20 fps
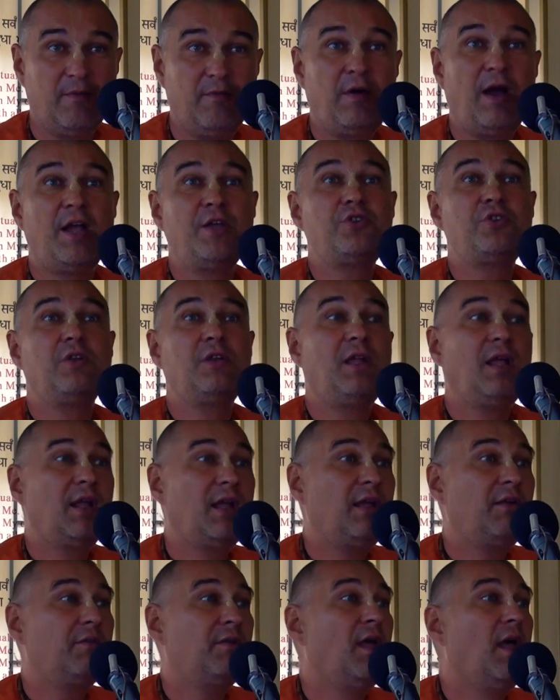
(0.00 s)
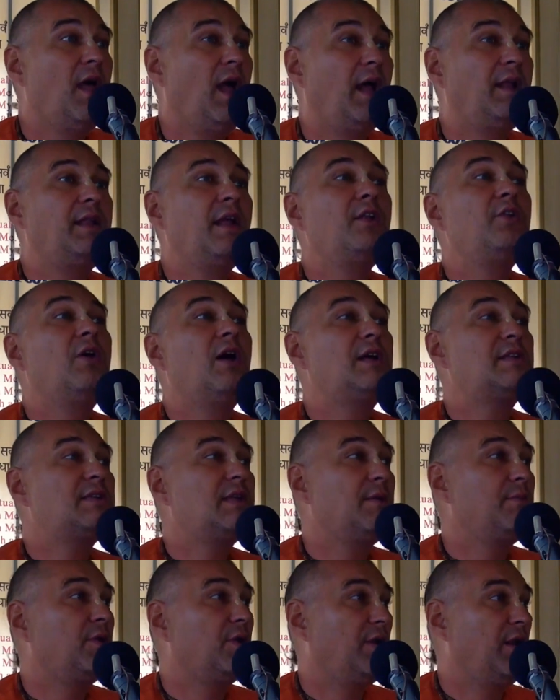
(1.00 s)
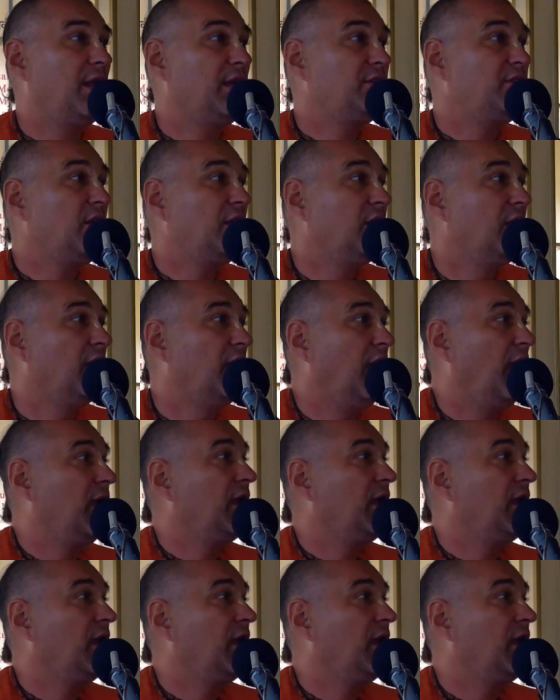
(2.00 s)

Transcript: Why should they have? And then you ask him donation,